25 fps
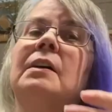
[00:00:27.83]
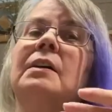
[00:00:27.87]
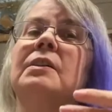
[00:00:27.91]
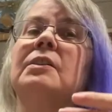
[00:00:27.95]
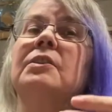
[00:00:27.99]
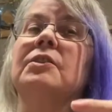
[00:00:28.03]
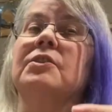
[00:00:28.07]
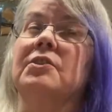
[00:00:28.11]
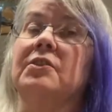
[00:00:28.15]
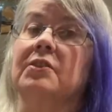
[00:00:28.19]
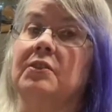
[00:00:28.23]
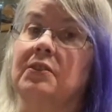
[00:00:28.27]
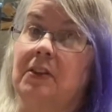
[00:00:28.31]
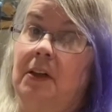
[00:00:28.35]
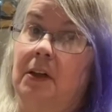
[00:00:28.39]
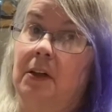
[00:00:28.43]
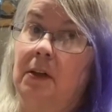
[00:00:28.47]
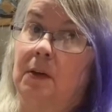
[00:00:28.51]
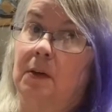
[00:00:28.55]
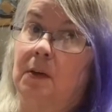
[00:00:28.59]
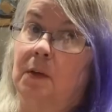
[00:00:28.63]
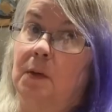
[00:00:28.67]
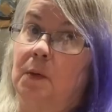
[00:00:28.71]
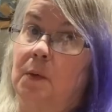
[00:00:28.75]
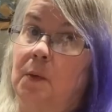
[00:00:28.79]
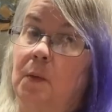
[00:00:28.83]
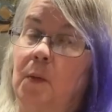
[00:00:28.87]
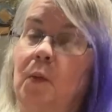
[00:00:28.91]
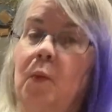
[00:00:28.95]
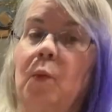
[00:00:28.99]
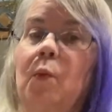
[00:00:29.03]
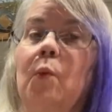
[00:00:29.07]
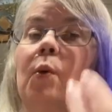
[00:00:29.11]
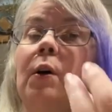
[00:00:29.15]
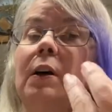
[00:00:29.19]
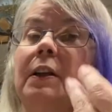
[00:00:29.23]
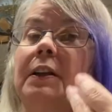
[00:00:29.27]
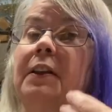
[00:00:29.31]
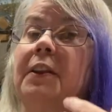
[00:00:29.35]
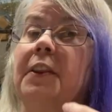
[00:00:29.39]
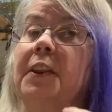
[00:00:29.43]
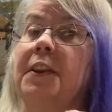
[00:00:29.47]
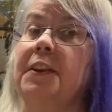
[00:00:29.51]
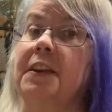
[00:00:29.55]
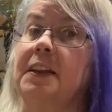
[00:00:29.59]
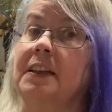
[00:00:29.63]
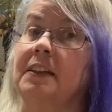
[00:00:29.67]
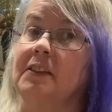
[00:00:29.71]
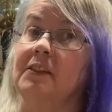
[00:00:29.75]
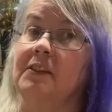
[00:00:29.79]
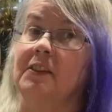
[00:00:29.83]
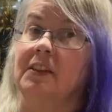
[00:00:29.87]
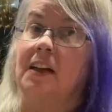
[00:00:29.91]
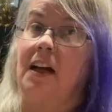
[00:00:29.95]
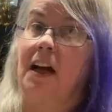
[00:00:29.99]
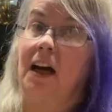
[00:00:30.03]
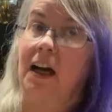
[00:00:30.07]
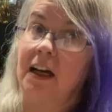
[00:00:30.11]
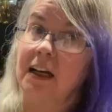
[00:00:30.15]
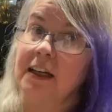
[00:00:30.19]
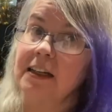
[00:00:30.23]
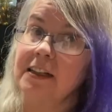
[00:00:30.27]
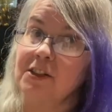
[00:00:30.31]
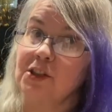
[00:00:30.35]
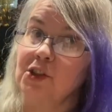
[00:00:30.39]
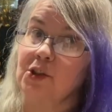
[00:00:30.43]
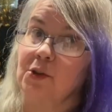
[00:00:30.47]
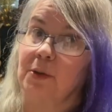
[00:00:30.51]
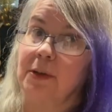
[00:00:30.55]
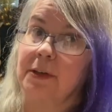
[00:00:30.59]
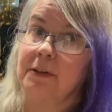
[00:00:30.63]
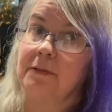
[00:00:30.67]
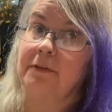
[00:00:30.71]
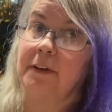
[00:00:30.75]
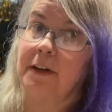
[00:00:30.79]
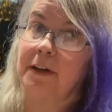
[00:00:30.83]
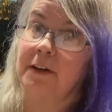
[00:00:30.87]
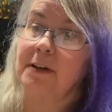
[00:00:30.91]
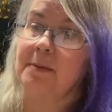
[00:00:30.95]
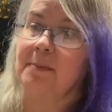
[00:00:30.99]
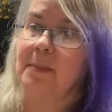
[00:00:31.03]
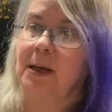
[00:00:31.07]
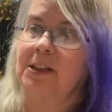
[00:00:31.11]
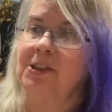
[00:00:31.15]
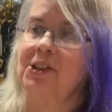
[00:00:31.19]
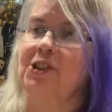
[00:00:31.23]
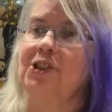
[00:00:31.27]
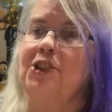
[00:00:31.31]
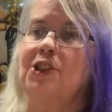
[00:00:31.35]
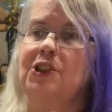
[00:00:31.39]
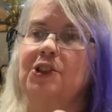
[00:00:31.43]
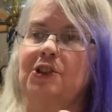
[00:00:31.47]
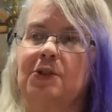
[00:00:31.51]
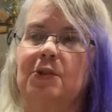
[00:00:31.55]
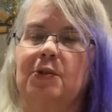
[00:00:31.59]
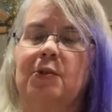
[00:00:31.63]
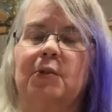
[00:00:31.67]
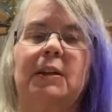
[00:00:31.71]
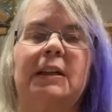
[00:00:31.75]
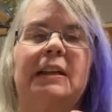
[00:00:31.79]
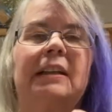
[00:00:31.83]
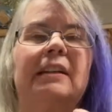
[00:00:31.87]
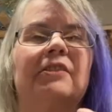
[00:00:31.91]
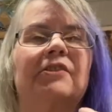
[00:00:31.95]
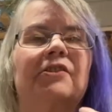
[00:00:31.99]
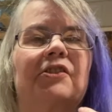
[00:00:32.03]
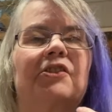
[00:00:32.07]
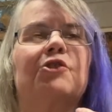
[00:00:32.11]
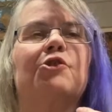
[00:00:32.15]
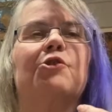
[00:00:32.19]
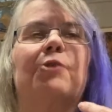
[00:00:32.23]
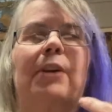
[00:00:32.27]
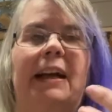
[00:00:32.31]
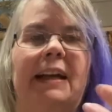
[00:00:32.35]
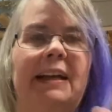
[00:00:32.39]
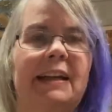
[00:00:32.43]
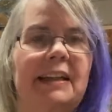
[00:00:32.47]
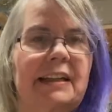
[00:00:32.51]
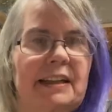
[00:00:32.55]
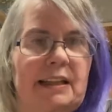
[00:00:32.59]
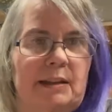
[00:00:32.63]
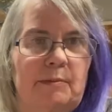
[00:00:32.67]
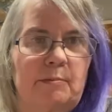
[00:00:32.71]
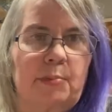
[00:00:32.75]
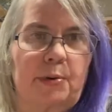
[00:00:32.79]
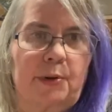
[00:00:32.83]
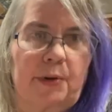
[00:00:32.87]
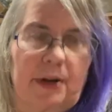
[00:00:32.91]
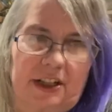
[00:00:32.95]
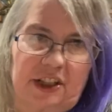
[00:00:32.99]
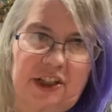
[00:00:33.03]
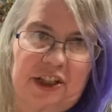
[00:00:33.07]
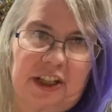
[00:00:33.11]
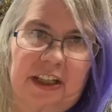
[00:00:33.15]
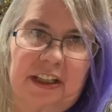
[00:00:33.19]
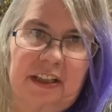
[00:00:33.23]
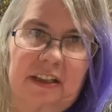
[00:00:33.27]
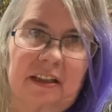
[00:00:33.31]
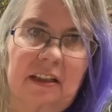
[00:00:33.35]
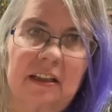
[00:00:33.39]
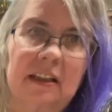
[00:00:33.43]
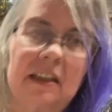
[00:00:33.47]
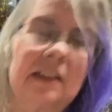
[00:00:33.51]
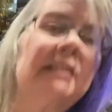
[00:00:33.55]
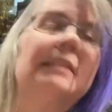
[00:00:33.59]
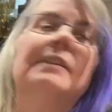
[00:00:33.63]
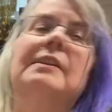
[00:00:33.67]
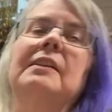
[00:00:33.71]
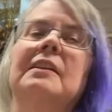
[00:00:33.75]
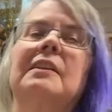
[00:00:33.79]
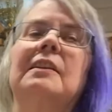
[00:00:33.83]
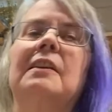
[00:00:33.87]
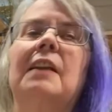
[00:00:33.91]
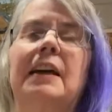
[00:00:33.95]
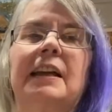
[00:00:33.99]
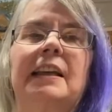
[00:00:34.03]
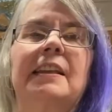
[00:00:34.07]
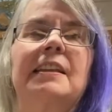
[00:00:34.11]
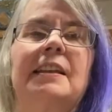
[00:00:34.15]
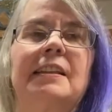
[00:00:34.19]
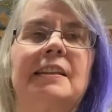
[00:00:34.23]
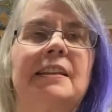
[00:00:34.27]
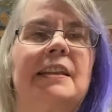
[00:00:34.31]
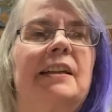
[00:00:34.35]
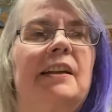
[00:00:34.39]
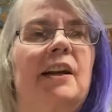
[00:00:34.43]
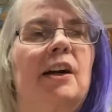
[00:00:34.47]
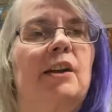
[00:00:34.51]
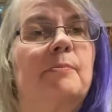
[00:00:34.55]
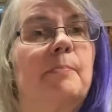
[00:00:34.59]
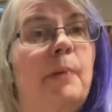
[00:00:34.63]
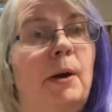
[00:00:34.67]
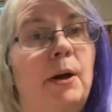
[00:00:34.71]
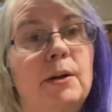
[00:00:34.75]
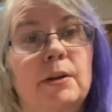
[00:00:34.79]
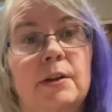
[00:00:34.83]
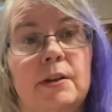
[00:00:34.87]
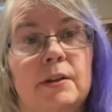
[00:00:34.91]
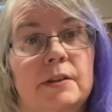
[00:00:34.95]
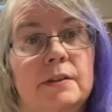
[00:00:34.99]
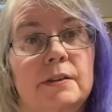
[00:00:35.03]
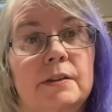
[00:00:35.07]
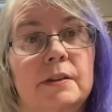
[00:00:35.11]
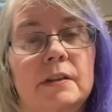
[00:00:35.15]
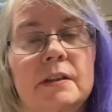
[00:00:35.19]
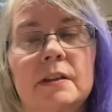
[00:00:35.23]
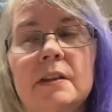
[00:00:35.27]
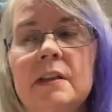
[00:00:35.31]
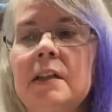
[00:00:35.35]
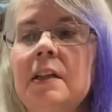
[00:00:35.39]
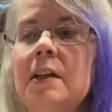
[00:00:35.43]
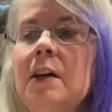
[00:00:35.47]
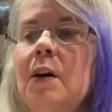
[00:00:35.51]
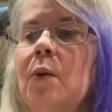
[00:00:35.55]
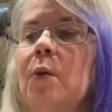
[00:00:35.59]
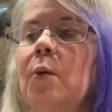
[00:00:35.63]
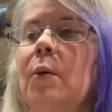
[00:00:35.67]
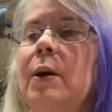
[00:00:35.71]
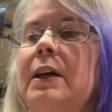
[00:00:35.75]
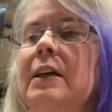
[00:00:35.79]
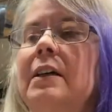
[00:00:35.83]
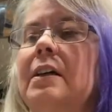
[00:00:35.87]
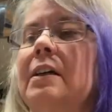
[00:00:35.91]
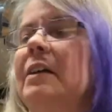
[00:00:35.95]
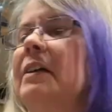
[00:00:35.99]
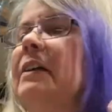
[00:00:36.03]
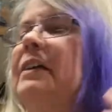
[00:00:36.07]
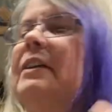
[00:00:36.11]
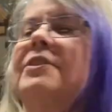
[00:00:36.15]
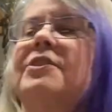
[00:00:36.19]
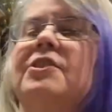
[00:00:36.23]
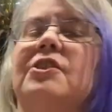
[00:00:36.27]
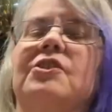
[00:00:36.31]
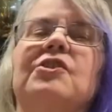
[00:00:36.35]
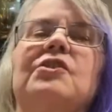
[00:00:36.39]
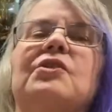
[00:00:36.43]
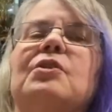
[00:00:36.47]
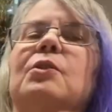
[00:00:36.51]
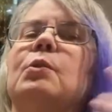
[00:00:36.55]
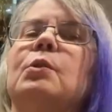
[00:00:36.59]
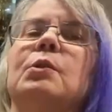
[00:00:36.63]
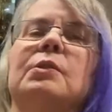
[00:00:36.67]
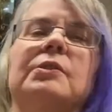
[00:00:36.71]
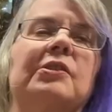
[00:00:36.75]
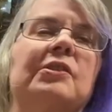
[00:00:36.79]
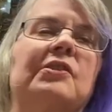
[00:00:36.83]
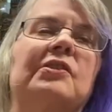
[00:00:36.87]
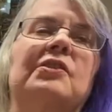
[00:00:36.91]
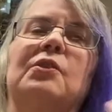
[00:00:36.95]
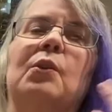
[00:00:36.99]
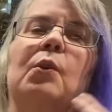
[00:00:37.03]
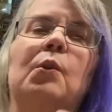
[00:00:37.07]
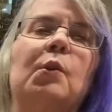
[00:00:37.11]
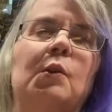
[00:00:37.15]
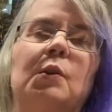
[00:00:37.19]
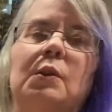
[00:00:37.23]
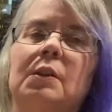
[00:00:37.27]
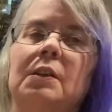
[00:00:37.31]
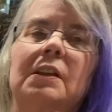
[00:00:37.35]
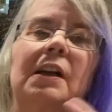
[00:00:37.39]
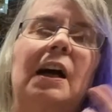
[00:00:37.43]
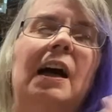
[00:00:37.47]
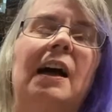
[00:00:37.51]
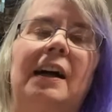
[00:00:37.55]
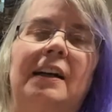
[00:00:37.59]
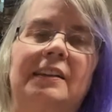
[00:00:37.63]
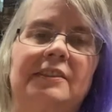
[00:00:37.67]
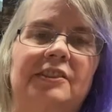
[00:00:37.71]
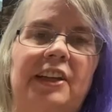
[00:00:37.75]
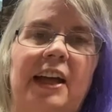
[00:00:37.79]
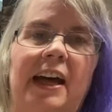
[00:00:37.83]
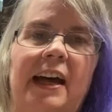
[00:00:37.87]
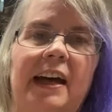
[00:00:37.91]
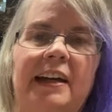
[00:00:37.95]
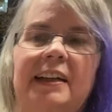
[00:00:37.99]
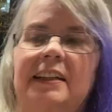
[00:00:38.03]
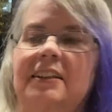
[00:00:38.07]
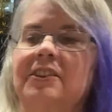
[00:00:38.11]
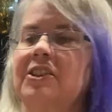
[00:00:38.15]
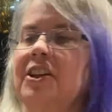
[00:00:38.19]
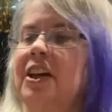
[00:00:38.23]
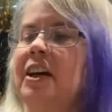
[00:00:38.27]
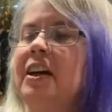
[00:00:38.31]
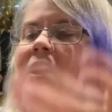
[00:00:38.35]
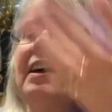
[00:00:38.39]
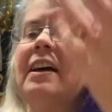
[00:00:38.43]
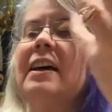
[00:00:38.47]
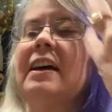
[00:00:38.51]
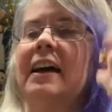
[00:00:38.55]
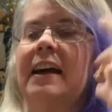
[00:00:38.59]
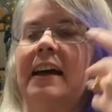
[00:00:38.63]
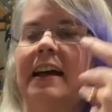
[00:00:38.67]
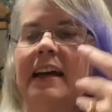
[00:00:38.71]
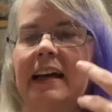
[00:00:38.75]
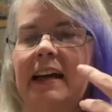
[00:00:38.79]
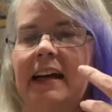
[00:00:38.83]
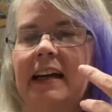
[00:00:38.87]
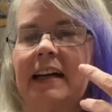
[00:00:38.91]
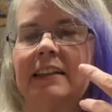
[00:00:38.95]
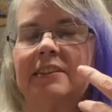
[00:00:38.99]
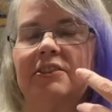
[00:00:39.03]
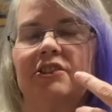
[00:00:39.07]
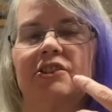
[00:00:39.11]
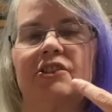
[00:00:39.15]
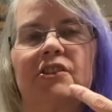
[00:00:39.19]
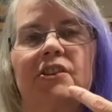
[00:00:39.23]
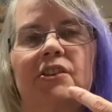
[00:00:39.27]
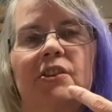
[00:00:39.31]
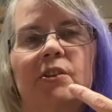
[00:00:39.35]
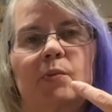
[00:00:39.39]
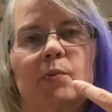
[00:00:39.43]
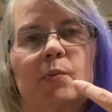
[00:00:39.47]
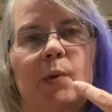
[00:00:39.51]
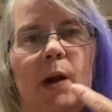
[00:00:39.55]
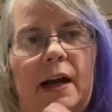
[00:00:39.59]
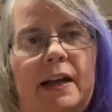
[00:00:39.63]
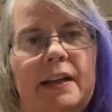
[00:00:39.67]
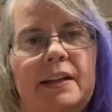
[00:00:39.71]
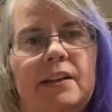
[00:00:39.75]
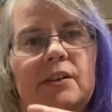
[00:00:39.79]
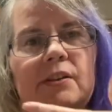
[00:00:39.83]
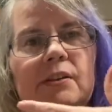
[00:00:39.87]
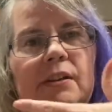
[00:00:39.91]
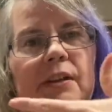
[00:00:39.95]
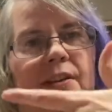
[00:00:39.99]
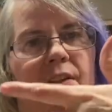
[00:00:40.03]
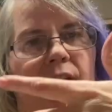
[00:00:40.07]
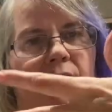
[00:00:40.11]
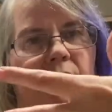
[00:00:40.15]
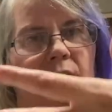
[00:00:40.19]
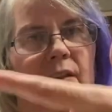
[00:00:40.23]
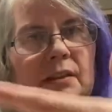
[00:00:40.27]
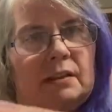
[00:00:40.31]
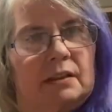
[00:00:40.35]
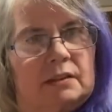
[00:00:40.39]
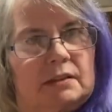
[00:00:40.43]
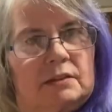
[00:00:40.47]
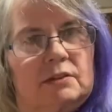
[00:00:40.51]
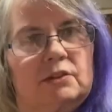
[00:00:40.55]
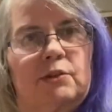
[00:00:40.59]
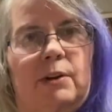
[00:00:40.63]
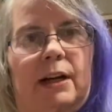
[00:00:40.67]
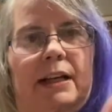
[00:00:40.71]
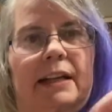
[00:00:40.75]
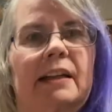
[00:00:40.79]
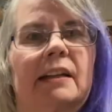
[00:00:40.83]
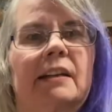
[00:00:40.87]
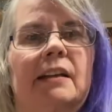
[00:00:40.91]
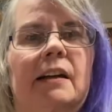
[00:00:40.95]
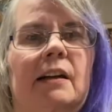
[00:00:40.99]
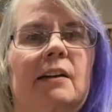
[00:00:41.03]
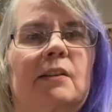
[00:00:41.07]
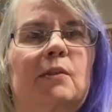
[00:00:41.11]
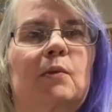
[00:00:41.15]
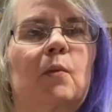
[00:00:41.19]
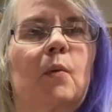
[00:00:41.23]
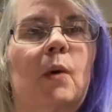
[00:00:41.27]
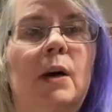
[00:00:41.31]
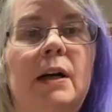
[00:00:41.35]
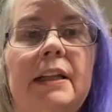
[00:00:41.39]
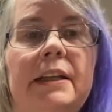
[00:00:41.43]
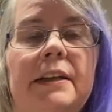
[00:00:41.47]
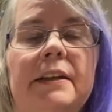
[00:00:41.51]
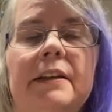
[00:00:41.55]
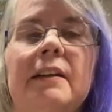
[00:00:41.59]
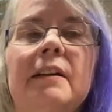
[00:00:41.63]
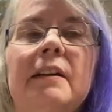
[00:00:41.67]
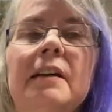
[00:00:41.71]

So one of the things that I enjoy very much to do is a dragon impression like they did on Pern, where it's a soul-to-soul contact and the rider and the dragon are one.